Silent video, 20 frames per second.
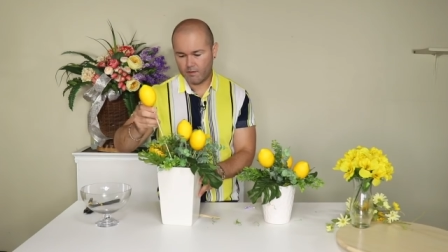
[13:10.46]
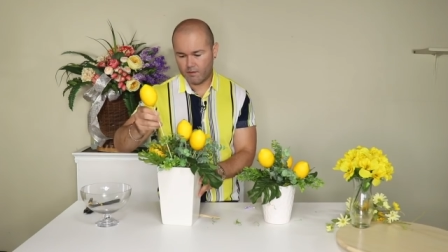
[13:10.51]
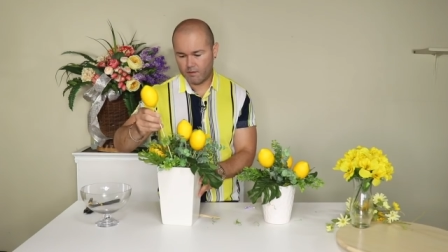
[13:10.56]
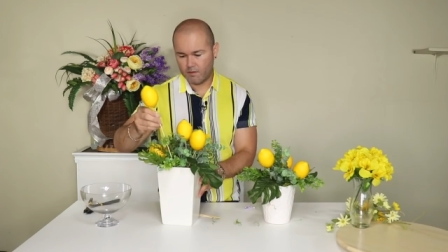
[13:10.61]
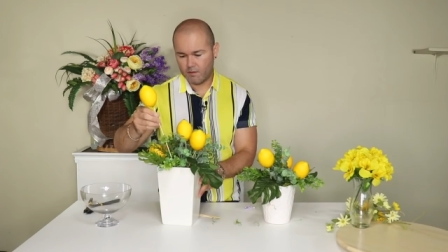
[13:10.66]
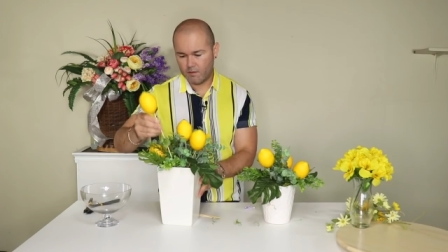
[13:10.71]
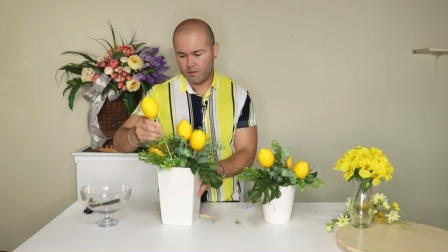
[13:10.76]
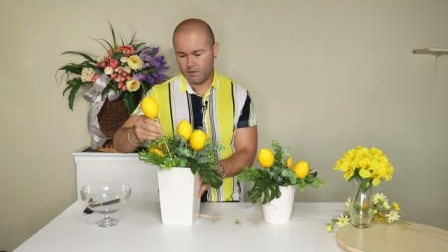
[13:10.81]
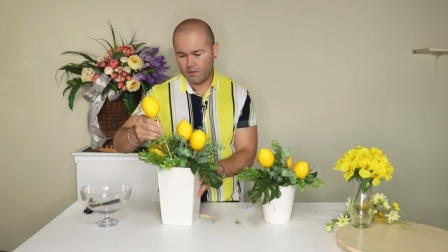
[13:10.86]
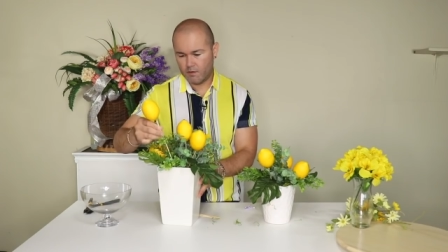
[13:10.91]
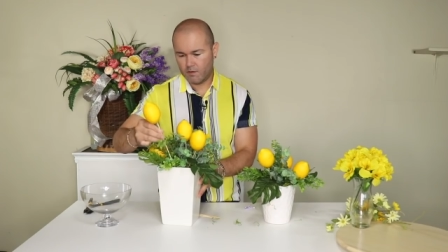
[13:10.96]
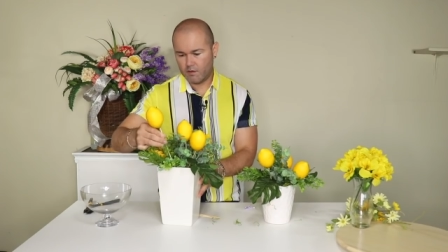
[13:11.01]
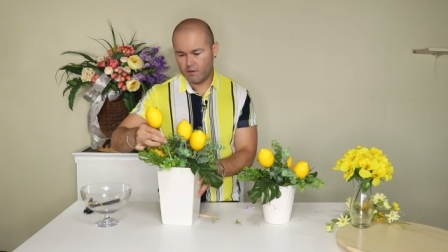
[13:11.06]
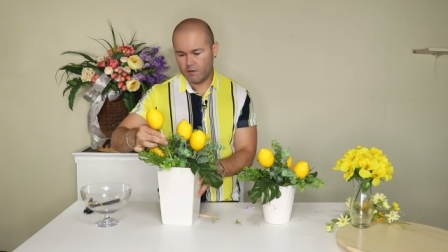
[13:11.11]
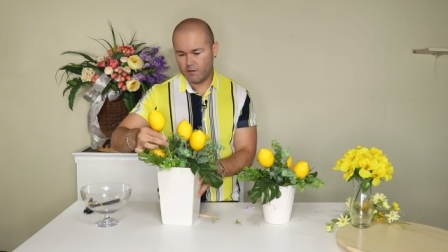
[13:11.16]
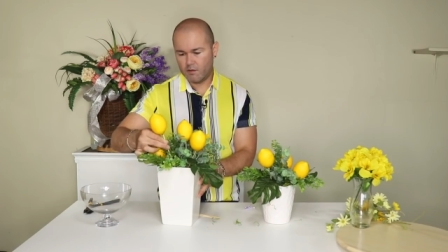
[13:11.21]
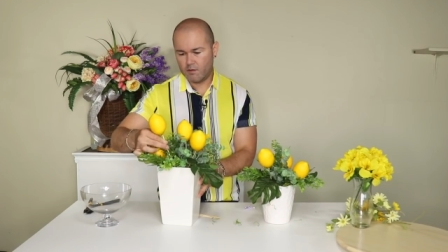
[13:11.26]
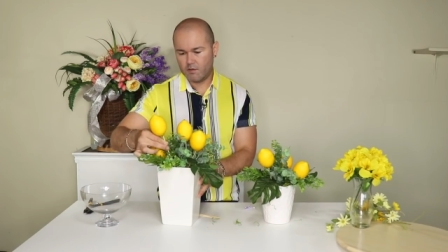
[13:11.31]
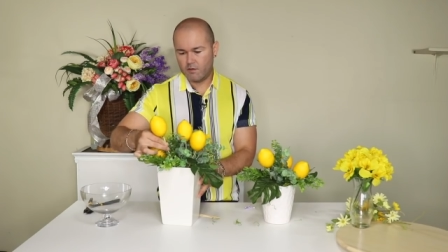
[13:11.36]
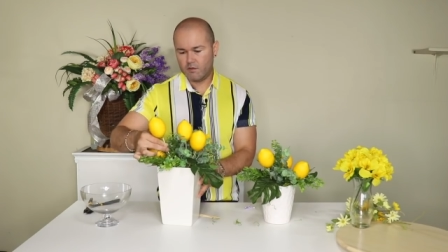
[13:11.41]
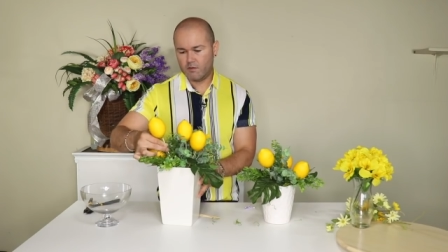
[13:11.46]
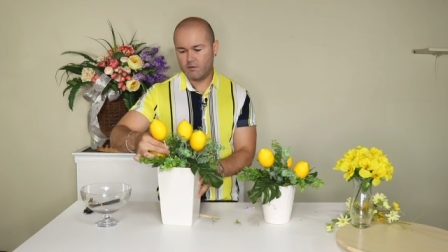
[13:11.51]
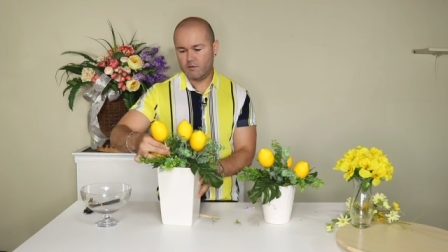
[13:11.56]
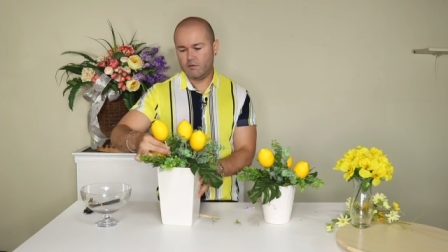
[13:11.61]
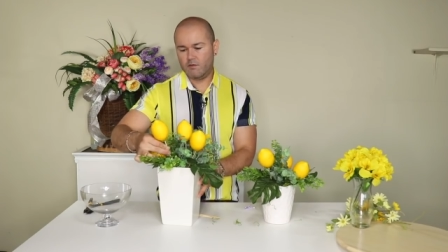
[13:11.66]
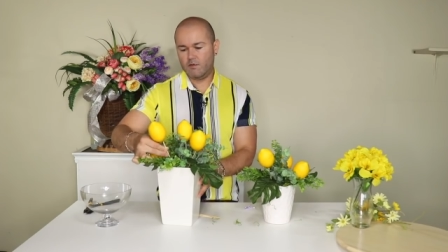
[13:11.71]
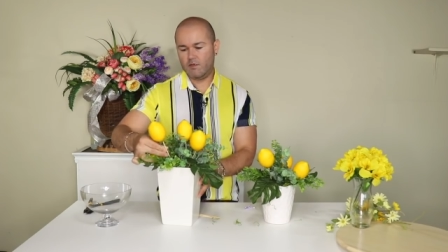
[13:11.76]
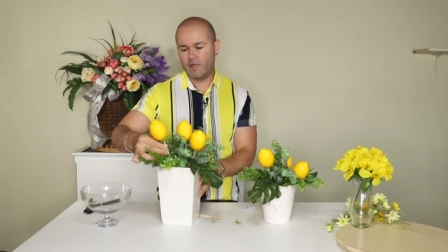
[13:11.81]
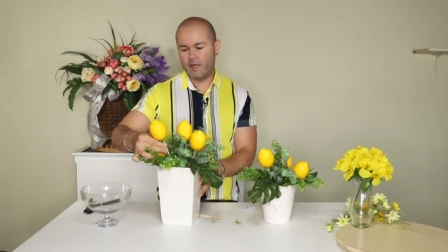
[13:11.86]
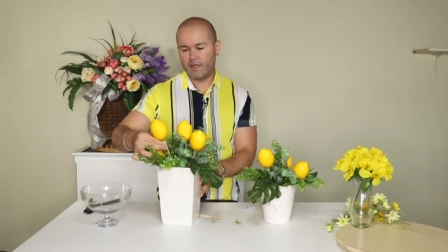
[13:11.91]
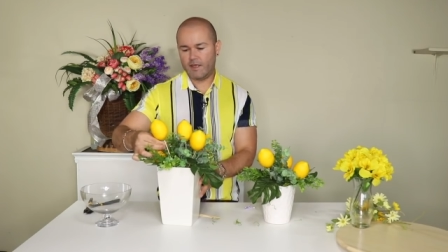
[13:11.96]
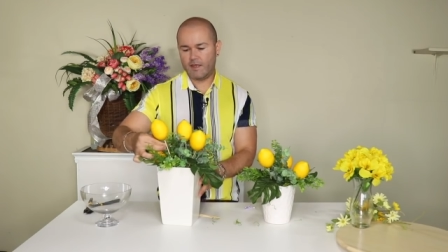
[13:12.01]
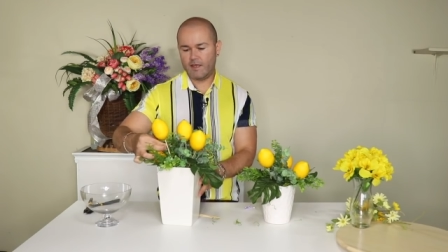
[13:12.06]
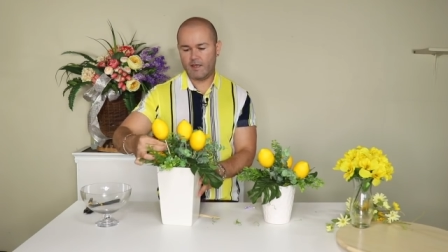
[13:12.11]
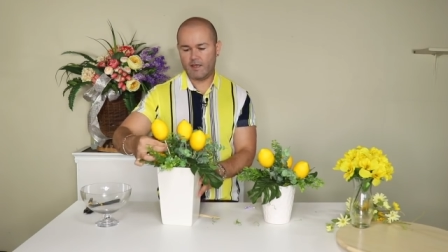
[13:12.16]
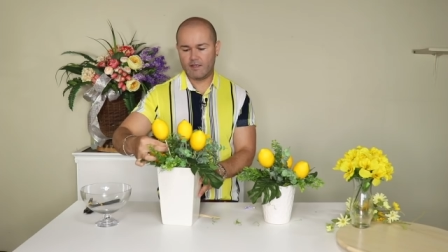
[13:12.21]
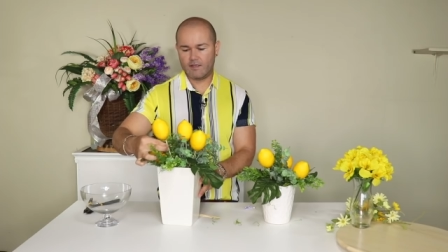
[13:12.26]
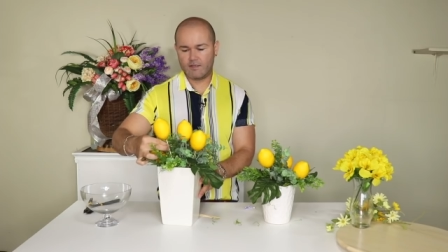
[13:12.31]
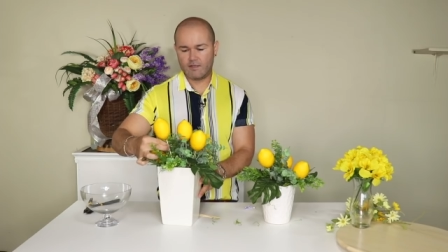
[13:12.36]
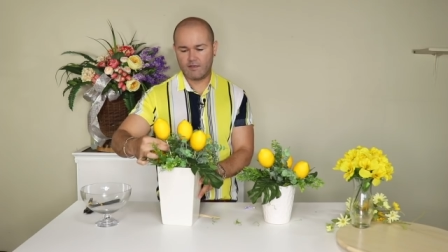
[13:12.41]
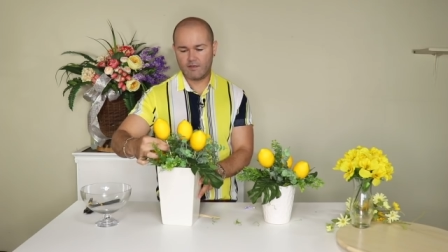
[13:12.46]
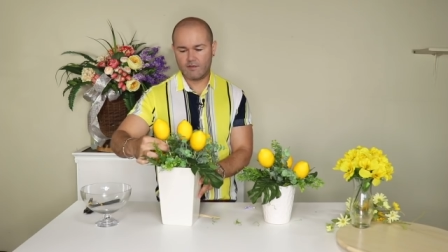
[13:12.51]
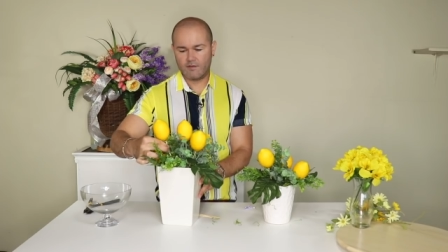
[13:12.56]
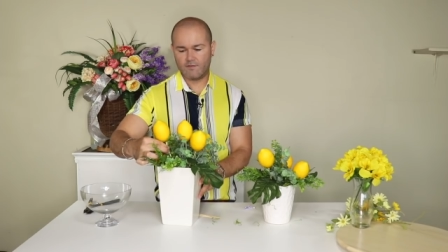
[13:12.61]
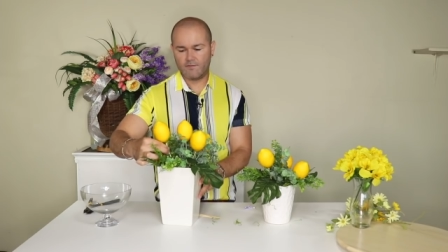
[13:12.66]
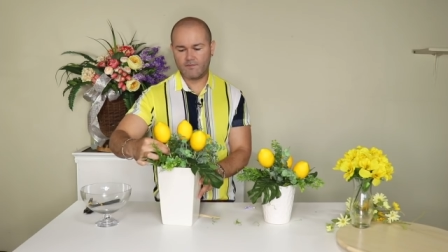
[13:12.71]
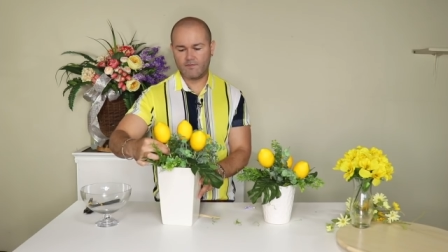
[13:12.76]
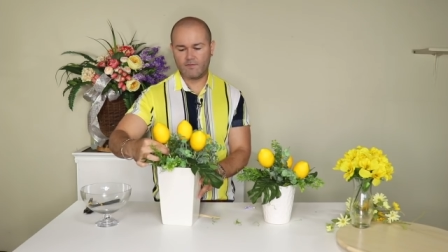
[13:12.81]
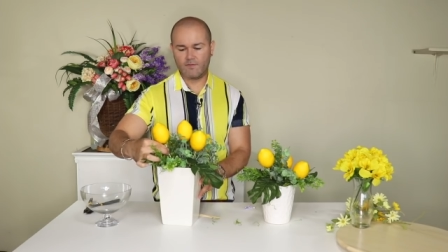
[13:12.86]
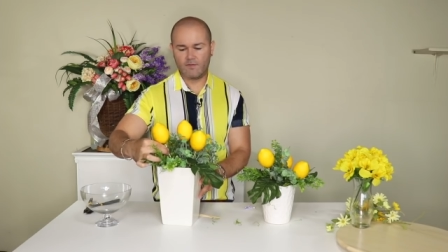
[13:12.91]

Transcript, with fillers: centerpieces on a DIY for a tablescape.